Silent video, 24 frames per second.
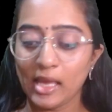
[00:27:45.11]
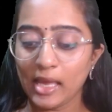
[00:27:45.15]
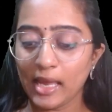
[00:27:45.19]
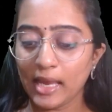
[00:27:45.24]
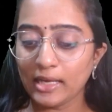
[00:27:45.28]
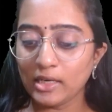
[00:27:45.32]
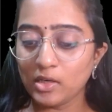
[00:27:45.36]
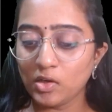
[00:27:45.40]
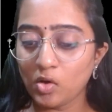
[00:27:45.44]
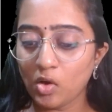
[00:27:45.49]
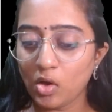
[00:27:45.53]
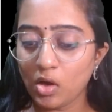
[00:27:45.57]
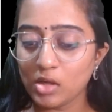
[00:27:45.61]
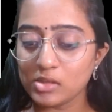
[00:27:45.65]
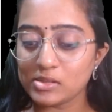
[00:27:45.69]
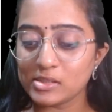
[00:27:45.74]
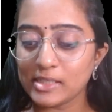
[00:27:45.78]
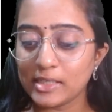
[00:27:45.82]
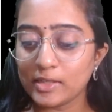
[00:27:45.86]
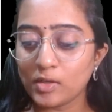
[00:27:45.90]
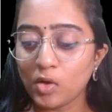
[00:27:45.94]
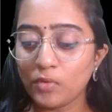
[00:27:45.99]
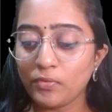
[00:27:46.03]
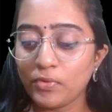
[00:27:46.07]
And loss,
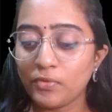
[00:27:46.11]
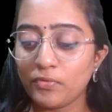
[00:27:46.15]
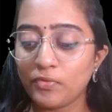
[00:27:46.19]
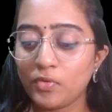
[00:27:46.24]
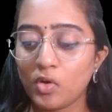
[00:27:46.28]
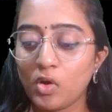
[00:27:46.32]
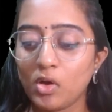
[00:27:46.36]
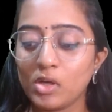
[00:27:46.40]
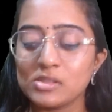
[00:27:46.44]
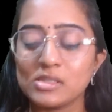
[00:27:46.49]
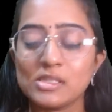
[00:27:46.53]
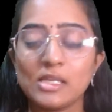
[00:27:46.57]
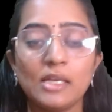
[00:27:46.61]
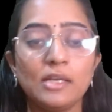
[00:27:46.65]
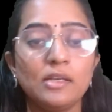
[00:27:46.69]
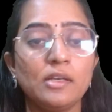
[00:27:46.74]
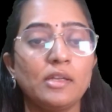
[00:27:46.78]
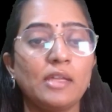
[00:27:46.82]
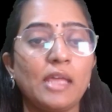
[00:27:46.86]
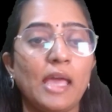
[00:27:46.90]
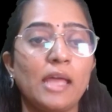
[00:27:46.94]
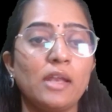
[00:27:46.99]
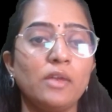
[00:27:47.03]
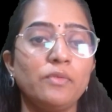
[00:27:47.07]
set off of loss
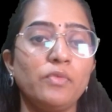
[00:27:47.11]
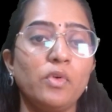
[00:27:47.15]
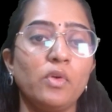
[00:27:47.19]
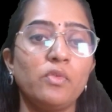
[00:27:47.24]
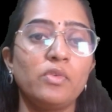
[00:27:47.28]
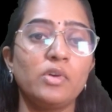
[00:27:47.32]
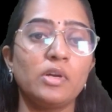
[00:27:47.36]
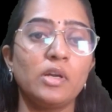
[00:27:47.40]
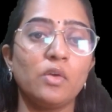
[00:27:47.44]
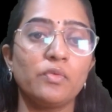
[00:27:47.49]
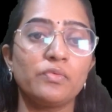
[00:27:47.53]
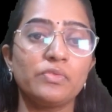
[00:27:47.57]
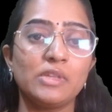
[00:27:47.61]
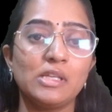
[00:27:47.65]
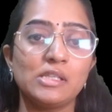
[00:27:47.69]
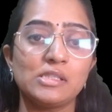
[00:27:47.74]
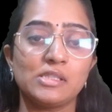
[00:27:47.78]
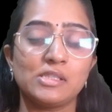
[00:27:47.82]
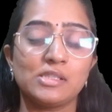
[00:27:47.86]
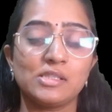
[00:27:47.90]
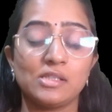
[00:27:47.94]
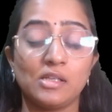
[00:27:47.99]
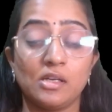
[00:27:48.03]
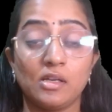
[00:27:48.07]
and carry forward of
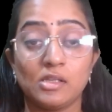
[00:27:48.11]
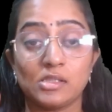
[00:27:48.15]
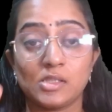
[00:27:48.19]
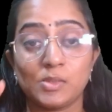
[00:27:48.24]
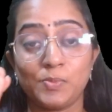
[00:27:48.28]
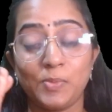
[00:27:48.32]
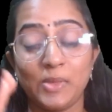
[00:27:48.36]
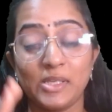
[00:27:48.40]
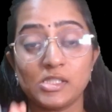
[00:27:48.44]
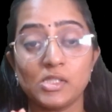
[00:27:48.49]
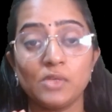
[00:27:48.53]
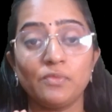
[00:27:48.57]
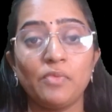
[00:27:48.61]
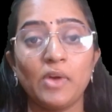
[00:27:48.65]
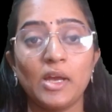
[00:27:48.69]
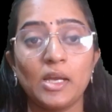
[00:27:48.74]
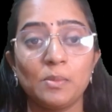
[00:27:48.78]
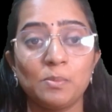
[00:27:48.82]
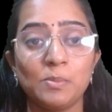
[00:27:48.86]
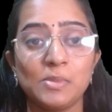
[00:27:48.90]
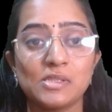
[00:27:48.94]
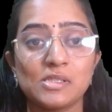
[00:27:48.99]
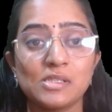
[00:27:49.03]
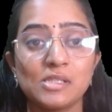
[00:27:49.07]
this
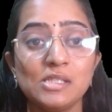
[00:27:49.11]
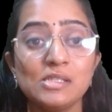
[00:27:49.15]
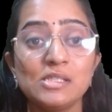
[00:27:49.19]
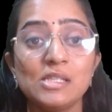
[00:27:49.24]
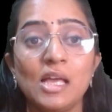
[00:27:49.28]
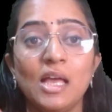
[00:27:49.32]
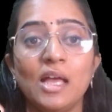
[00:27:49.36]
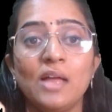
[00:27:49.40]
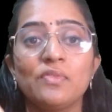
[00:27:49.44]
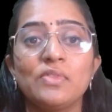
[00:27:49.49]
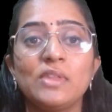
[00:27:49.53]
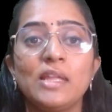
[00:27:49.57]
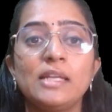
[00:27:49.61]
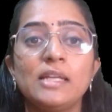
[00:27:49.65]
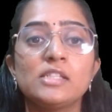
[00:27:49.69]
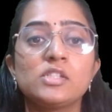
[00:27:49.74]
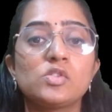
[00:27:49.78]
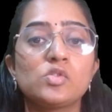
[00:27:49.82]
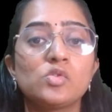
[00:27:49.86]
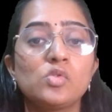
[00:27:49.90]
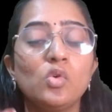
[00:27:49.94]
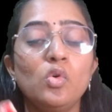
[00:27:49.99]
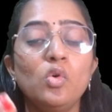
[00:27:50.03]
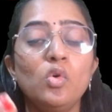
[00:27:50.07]
specified business, there
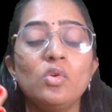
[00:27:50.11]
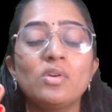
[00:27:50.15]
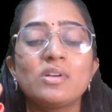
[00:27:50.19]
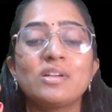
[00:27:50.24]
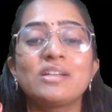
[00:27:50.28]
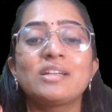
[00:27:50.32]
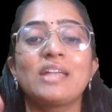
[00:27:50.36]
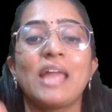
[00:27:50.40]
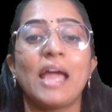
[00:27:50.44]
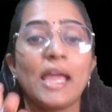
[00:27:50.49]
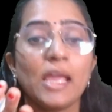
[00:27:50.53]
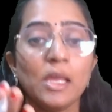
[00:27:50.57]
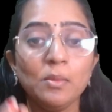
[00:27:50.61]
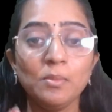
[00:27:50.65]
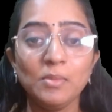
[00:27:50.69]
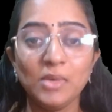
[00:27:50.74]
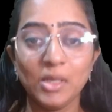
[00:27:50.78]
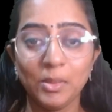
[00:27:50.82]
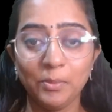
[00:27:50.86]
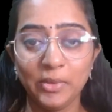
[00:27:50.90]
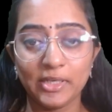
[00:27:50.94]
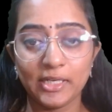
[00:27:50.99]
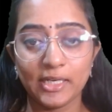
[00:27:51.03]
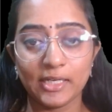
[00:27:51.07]
is no time
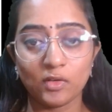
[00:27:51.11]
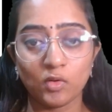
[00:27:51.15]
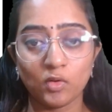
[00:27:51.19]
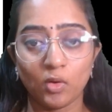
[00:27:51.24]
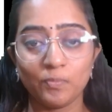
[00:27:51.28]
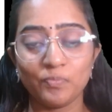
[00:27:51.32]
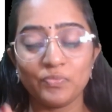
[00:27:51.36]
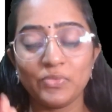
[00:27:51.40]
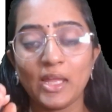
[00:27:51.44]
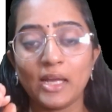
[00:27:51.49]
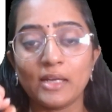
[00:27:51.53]
limit at all.